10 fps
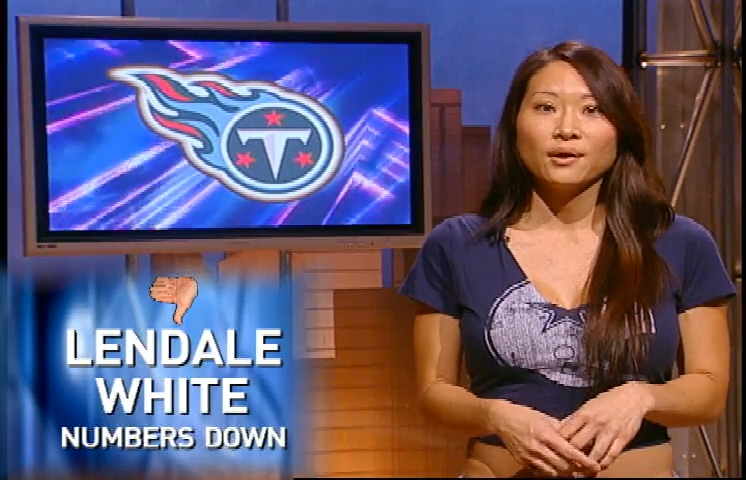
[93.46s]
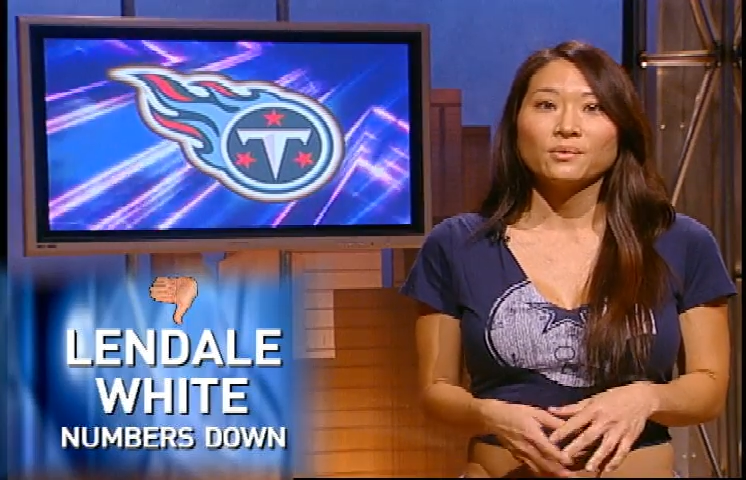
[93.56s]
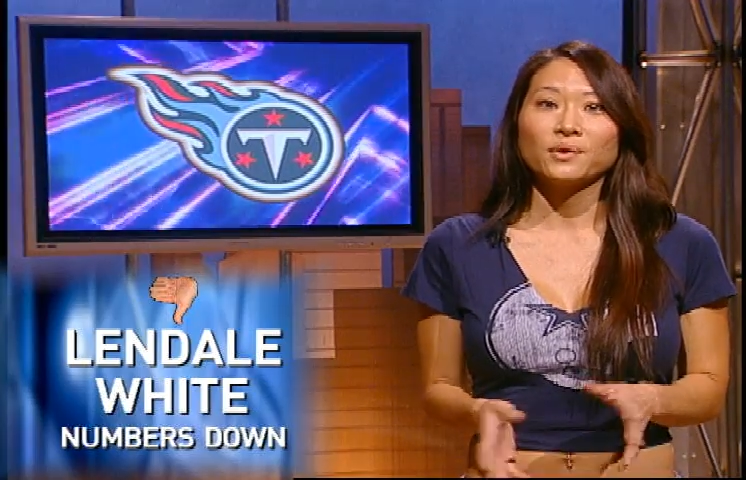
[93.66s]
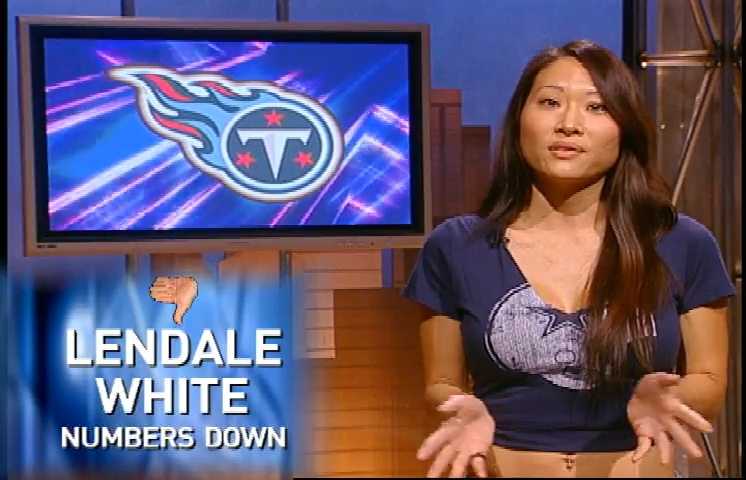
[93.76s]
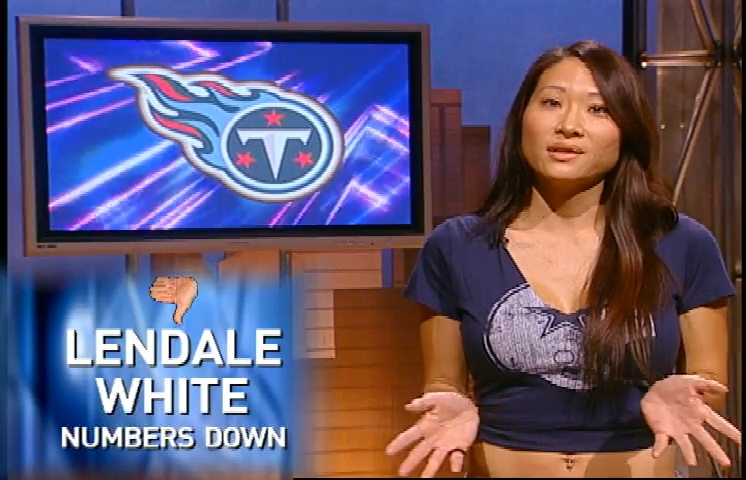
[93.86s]

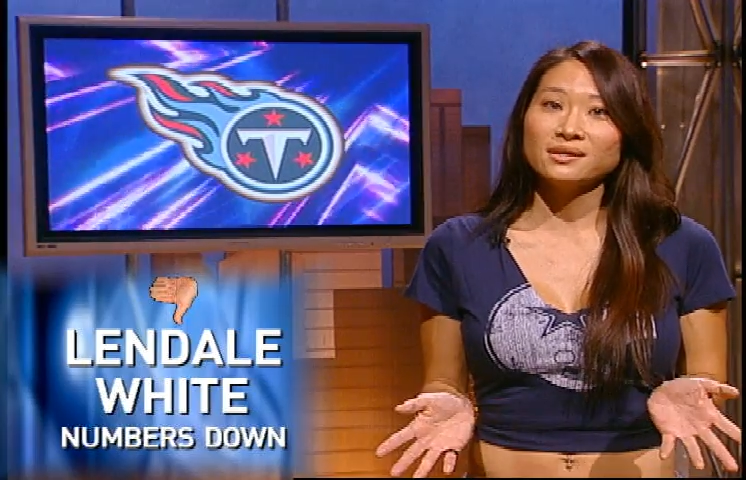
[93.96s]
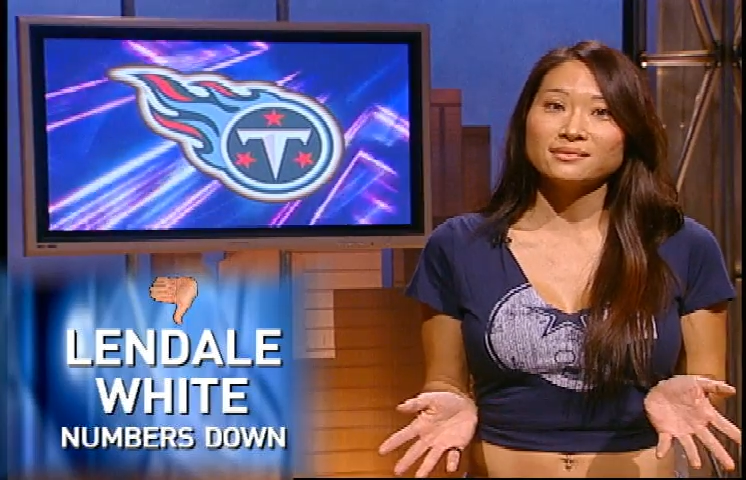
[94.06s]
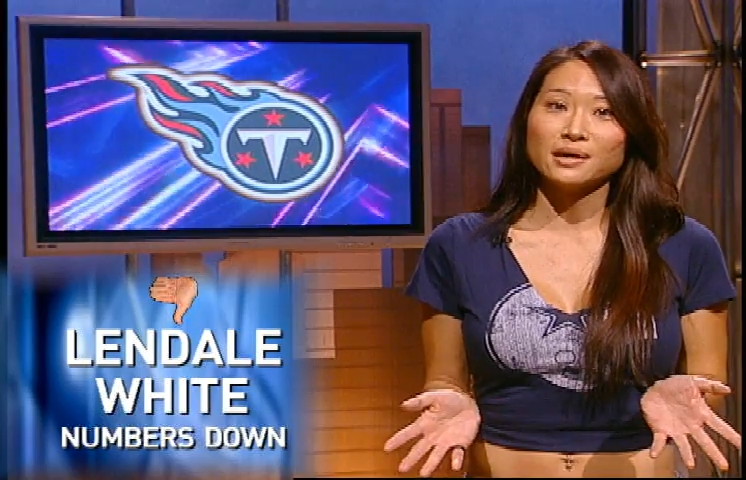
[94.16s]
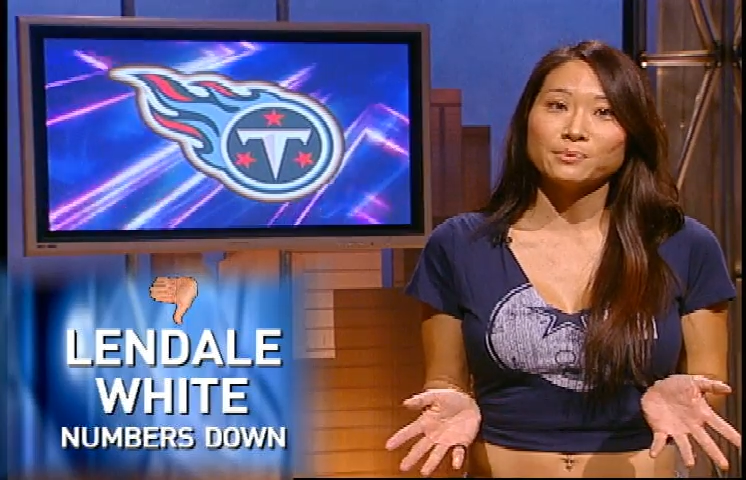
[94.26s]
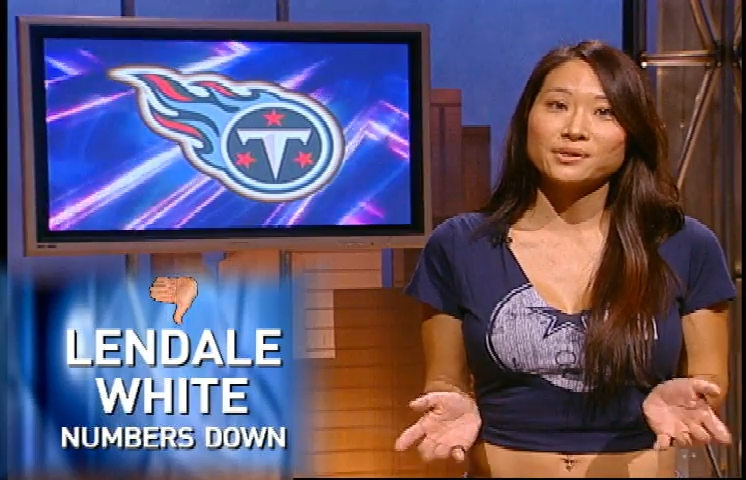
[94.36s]
With
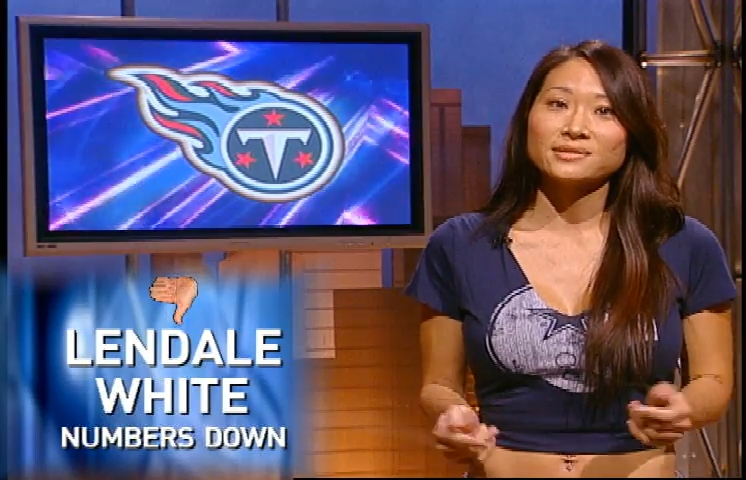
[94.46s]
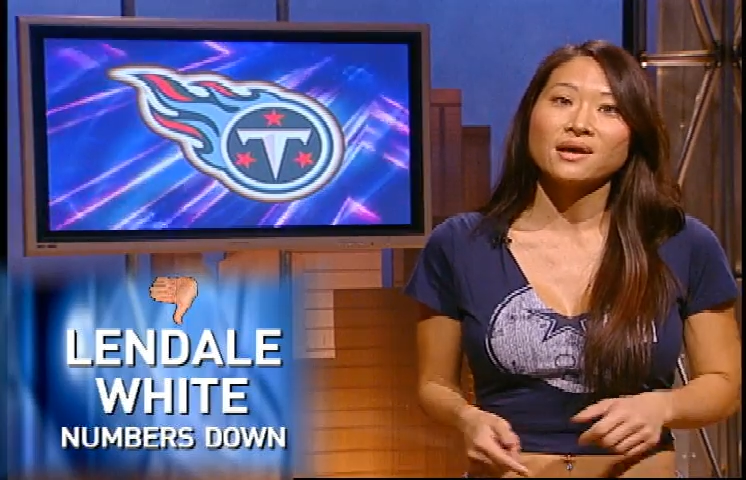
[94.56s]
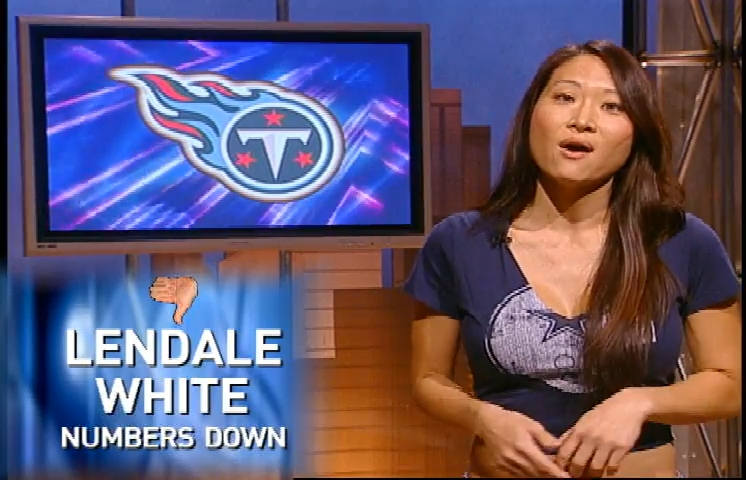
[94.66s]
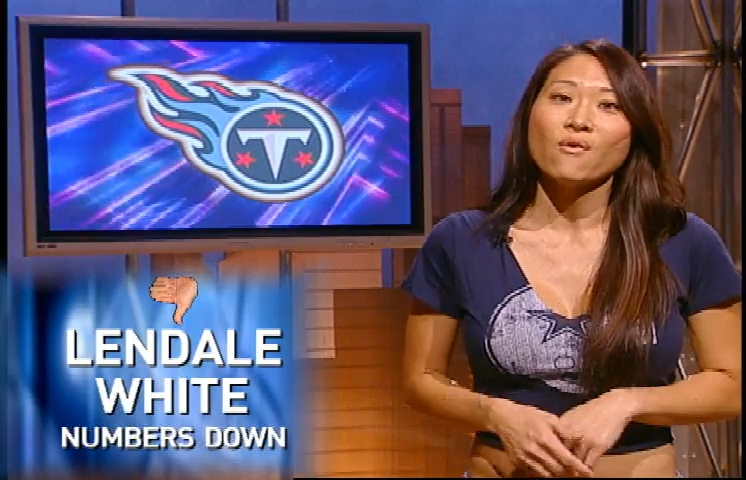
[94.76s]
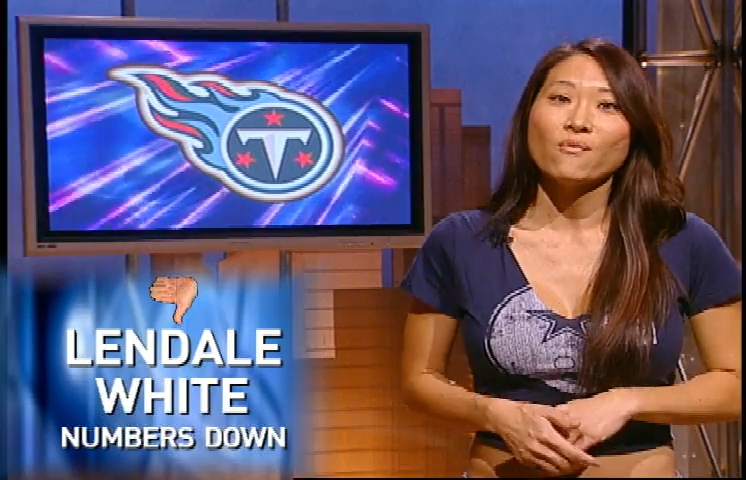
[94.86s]
these numbers,
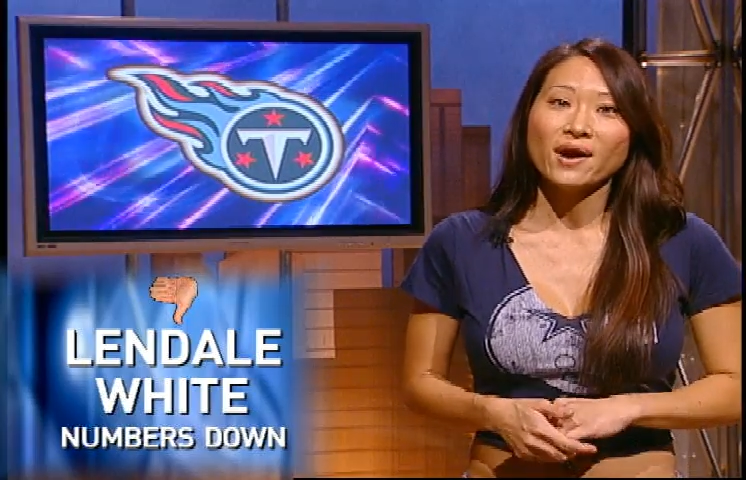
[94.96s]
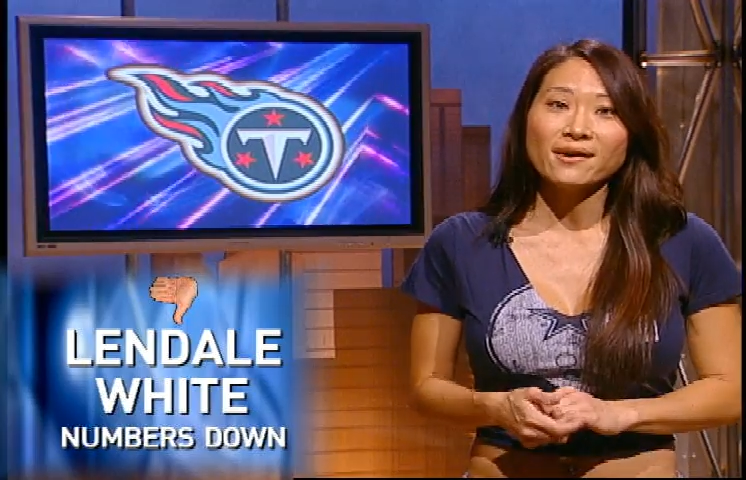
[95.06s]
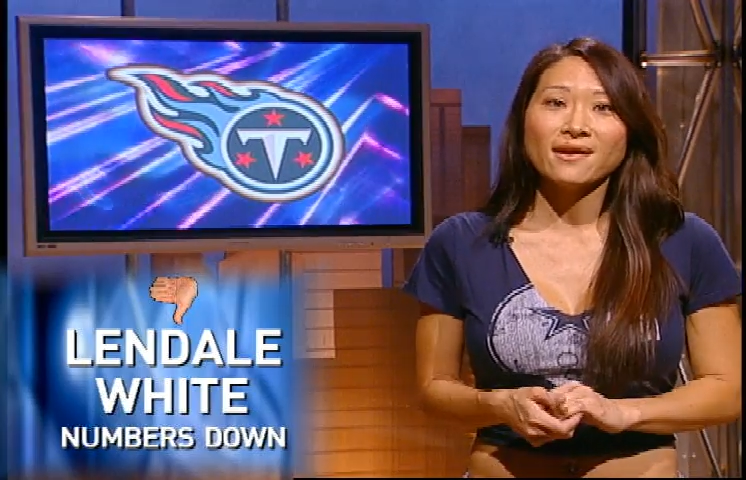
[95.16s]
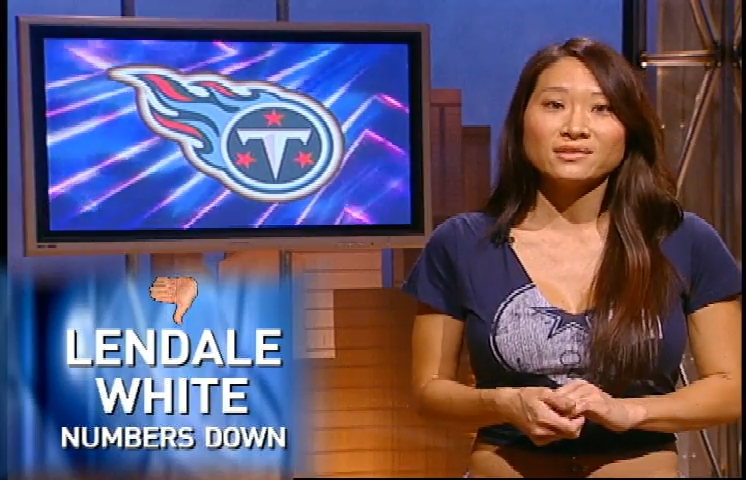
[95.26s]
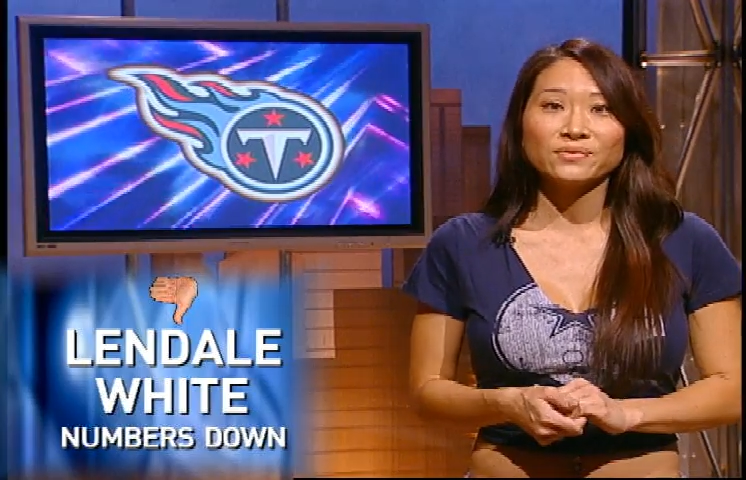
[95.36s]

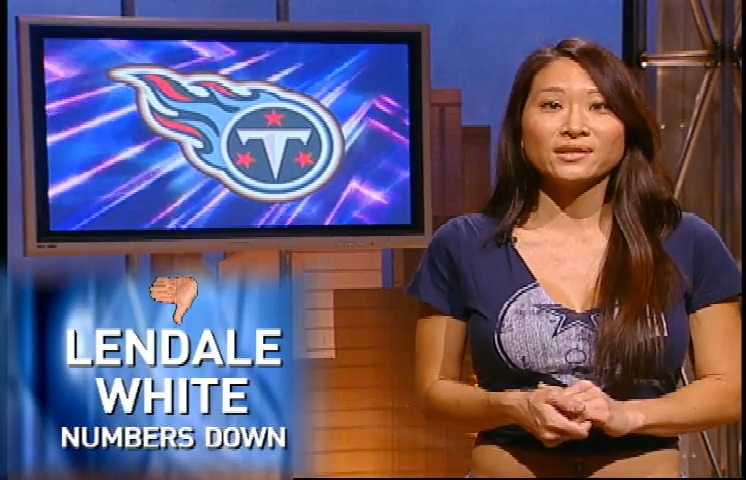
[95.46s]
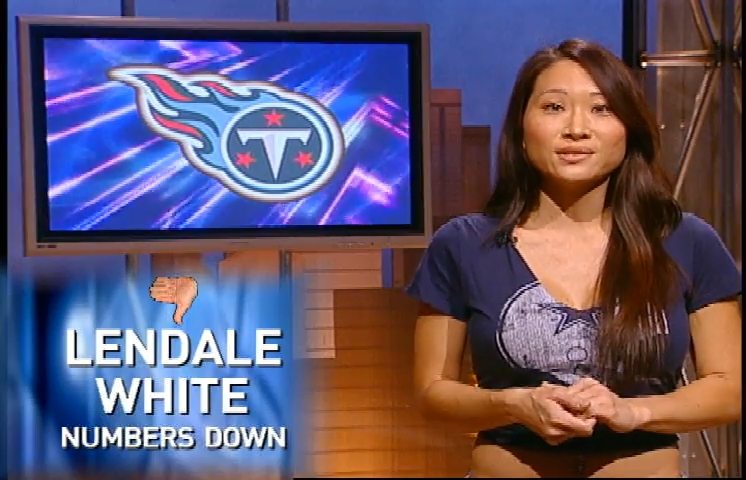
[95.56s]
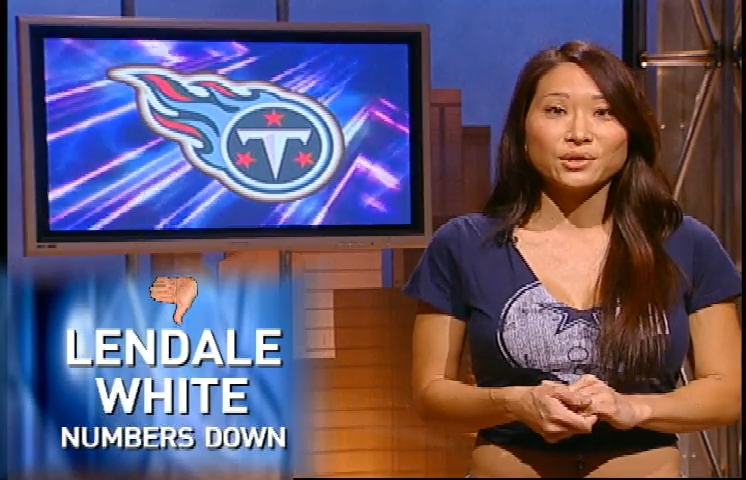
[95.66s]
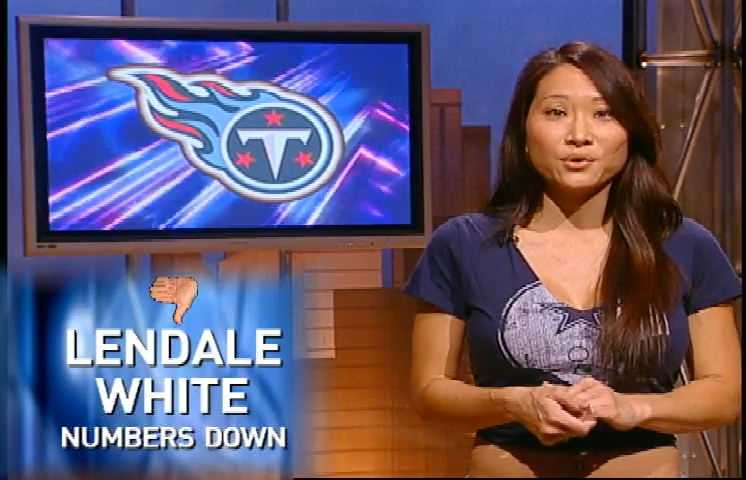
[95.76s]
White has fantasy